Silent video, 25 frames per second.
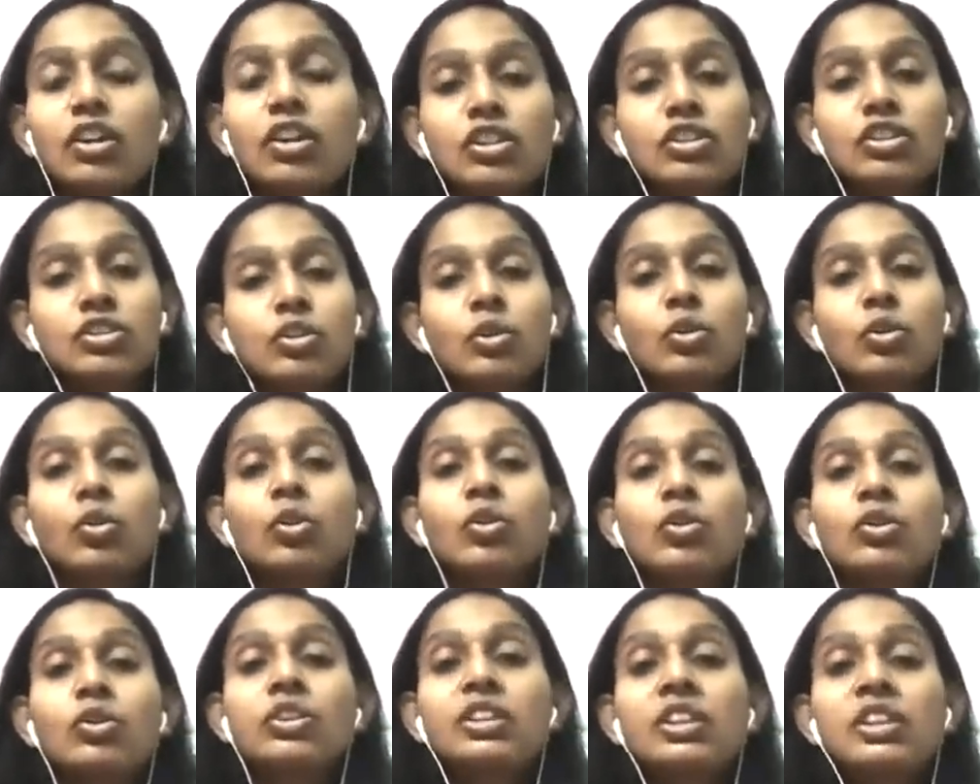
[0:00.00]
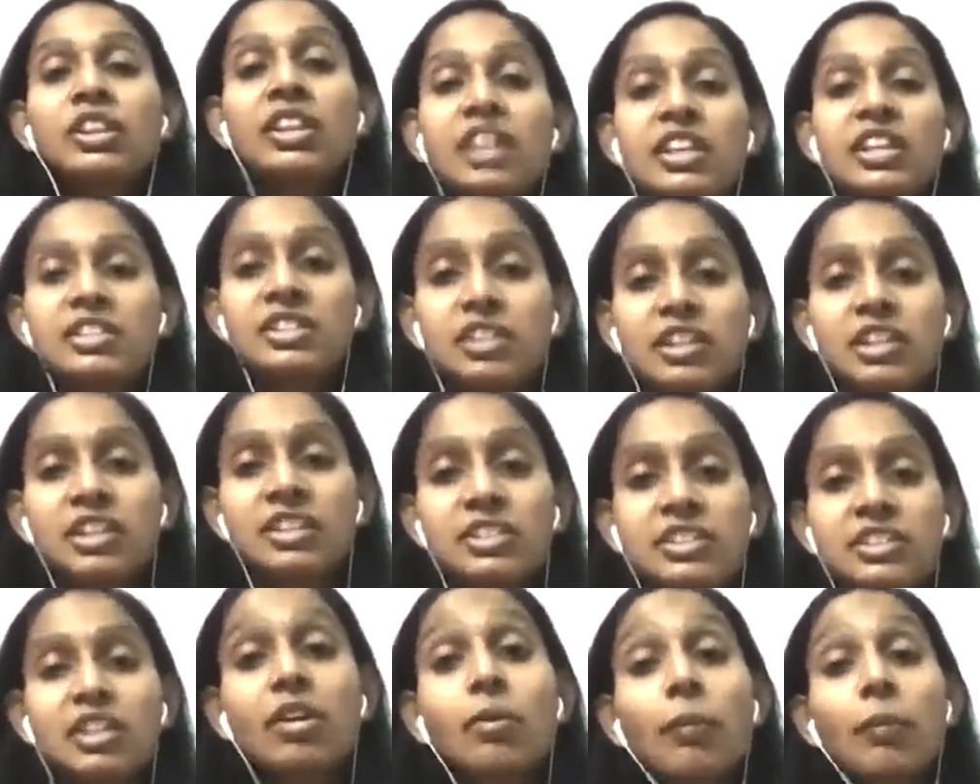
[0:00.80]
So, this
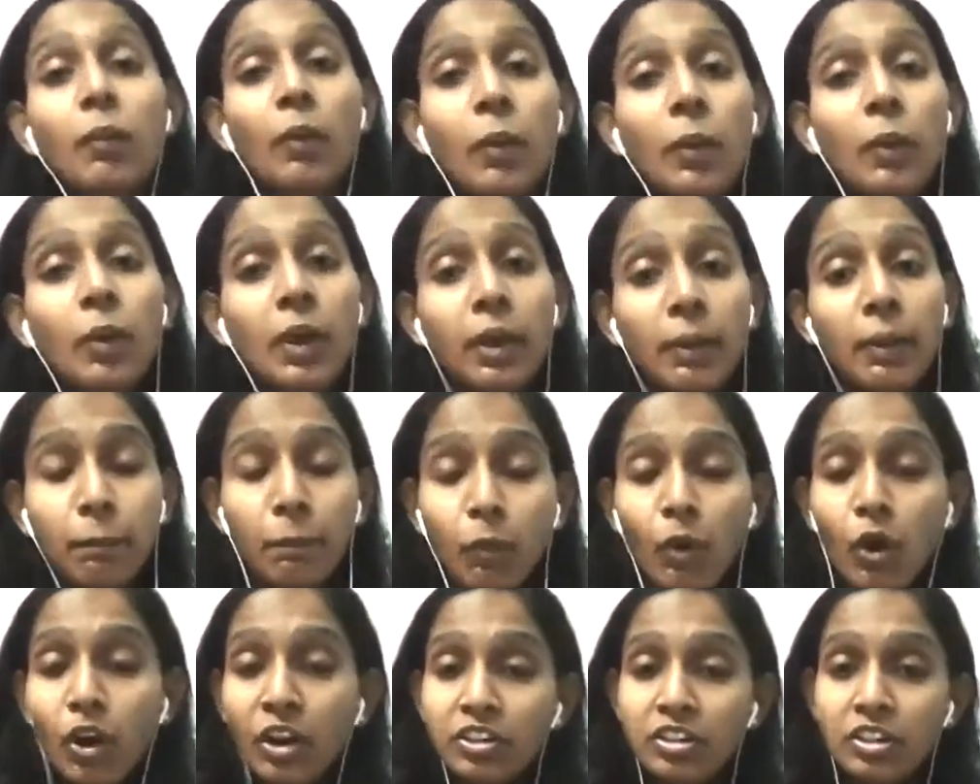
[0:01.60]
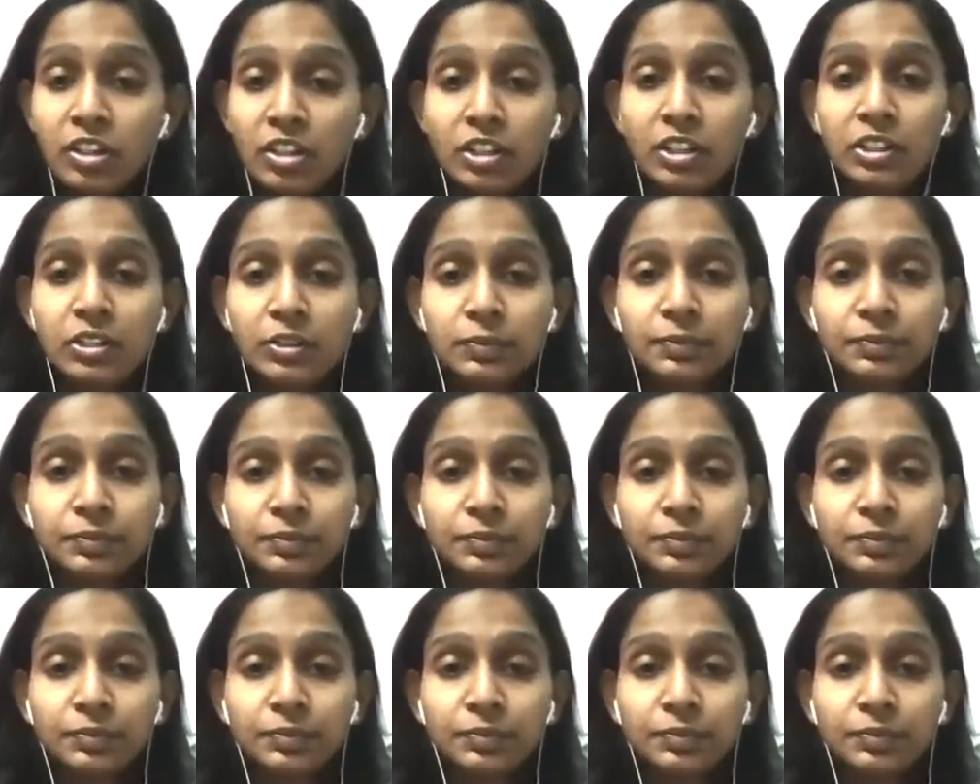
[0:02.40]
is the important